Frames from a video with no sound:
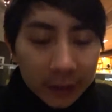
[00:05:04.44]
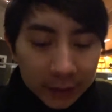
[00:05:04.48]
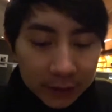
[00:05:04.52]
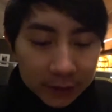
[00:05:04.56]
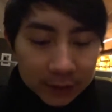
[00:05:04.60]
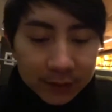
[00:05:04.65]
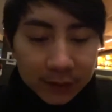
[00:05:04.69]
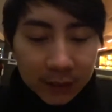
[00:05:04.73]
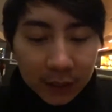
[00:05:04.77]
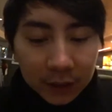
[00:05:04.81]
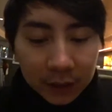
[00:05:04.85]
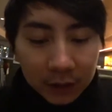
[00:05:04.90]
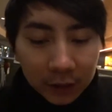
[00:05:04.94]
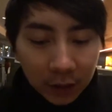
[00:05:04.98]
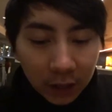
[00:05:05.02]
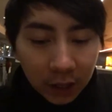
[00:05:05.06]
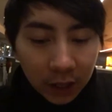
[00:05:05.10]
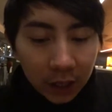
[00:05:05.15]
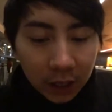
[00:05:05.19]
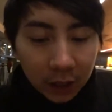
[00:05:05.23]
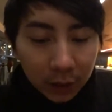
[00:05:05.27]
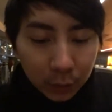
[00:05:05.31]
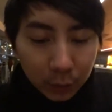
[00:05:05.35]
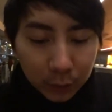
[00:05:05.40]
I said,
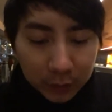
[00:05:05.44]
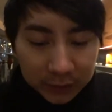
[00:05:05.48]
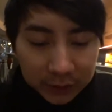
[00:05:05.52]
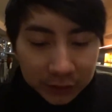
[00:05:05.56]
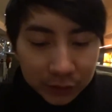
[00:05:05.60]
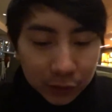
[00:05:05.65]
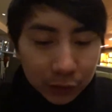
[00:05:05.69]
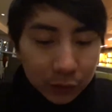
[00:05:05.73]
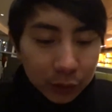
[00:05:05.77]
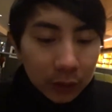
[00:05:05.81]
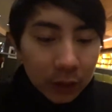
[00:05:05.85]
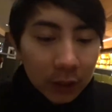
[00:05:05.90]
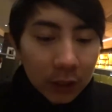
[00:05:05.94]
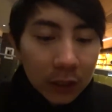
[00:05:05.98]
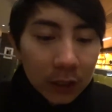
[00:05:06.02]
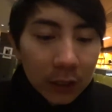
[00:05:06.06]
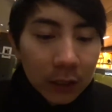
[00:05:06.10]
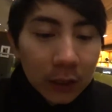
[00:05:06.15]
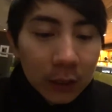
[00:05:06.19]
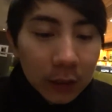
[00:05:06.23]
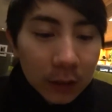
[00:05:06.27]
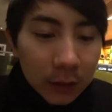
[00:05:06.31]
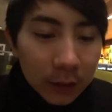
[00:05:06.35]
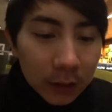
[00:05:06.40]
I went to
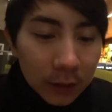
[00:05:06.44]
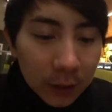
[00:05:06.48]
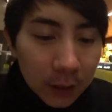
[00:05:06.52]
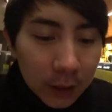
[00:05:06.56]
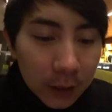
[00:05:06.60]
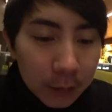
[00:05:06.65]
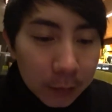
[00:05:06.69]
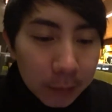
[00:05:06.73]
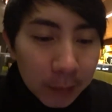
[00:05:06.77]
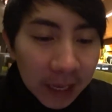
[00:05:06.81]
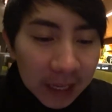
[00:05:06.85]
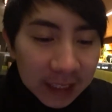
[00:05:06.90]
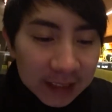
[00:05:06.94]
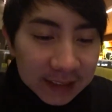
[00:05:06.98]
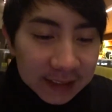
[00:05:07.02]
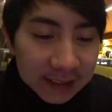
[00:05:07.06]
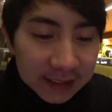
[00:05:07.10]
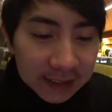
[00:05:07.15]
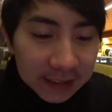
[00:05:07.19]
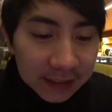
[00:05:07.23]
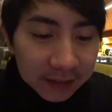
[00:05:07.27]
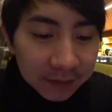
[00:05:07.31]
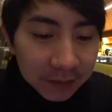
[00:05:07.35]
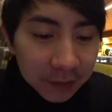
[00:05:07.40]

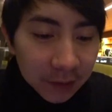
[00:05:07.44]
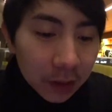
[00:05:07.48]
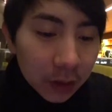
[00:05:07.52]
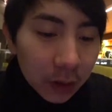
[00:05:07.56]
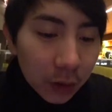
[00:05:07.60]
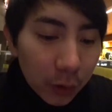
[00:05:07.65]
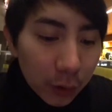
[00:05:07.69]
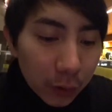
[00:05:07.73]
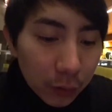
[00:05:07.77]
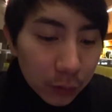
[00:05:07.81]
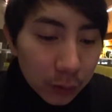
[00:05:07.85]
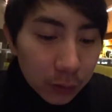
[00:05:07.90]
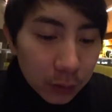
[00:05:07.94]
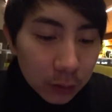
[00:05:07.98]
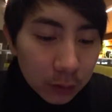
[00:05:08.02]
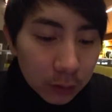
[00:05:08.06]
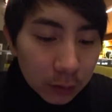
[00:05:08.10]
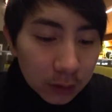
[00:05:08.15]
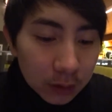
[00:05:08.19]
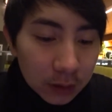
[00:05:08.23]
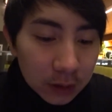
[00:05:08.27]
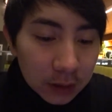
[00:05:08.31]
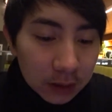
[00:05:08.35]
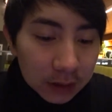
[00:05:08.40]
Pastificio
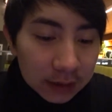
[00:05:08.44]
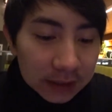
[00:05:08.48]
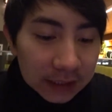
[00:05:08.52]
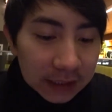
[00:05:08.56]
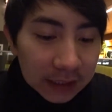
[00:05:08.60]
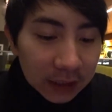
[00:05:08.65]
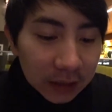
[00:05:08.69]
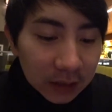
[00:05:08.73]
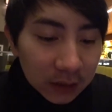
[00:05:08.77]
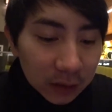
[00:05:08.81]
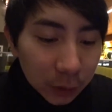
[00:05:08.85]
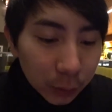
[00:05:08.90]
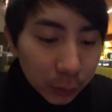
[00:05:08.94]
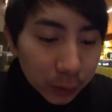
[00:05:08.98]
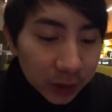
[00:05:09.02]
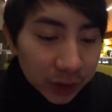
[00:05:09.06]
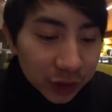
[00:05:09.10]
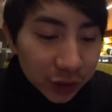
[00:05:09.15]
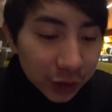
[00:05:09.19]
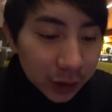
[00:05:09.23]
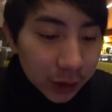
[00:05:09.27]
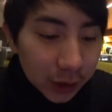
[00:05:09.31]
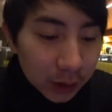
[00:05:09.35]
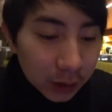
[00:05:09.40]
di
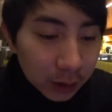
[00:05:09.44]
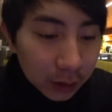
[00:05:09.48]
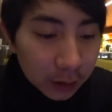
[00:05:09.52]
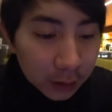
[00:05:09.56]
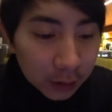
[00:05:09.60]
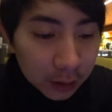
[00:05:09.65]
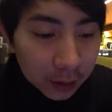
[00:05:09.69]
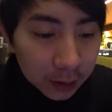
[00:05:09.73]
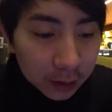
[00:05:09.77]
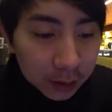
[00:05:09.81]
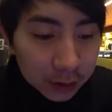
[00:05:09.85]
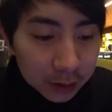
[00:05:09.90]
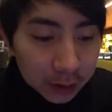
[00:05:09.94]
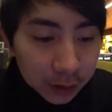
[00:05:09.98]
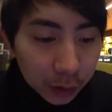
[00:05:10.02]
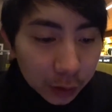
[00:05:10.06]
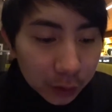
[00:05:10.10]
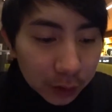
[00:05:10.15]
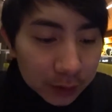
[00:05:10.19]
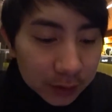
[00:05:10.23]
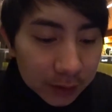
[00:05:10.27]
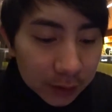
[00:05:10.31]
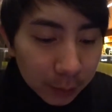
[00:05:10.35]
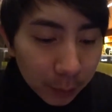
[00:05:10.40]
Luigi. So
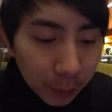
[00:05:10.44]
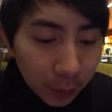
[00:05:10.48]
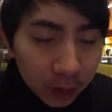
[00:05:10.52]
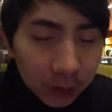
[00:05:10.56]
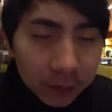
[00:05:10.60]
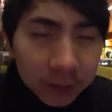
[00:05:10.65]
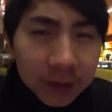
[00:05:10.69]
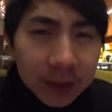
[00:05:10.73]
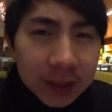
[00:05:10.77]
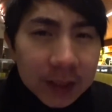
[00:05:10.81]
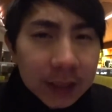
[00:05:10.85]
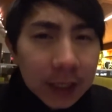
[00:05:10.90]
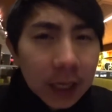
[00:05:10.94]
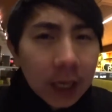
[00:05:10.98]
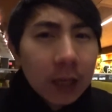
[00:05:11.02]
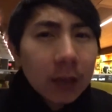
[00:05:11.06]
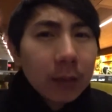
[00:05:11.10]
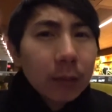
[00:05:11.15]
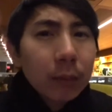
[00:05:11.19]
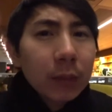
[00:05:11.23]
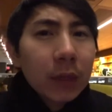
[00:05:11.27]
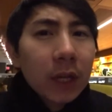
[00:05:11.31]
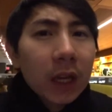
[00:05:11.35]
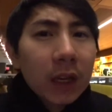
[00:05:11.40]
it's a part of the
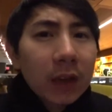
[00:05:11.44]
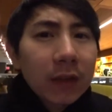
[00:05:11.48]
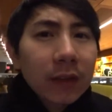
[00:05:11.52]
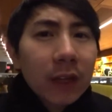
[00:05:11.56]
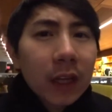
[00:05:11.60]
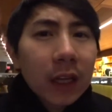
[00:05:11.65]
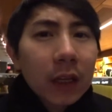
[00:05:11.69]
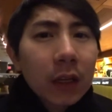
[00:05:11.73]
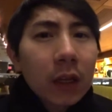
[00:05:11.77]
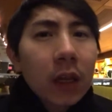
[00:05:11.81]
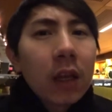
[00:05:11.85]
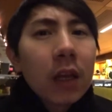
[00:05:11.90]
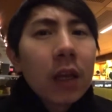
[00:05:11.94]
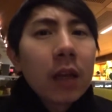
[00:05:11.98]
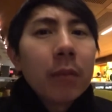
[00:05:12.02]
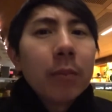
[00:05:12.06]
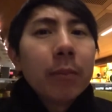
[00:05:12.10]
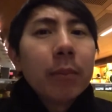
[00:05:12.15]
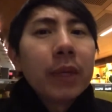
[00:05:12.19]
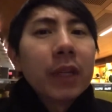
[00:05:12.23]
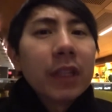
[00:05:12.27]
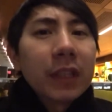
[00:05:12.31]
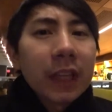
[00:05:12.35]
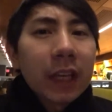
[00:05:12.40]
same kind of like
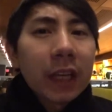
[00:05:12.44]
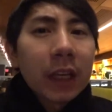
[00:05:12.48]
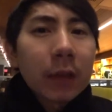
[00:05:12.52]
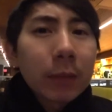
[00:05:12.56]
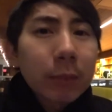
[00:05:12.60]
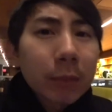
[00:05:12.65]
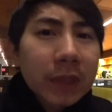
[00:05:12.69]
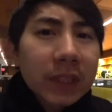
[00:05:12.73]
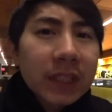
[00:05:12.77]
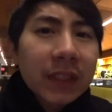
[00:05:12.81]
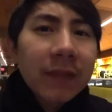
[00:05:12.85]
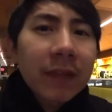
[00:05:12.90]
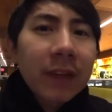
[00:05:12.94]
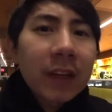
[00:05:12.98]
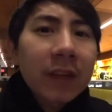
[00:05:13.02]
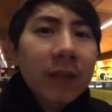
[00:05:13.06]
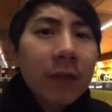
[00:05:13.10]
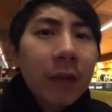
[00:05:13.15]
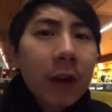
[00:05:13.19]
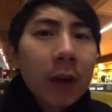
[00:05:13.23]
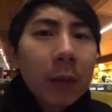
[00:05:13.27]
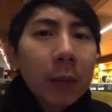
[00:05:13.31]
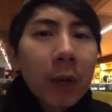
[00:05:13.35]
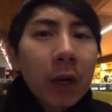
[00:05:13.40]
building, Pacific
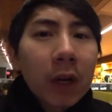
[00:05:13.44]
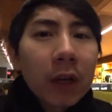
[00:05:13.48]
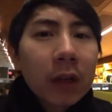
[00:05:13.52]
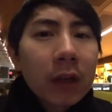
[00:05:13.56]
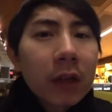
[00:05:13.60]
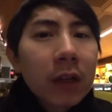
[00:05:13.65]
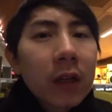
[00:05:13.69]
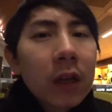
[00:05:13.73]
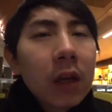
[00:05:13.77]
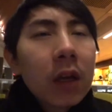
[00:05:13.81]
Fairmont.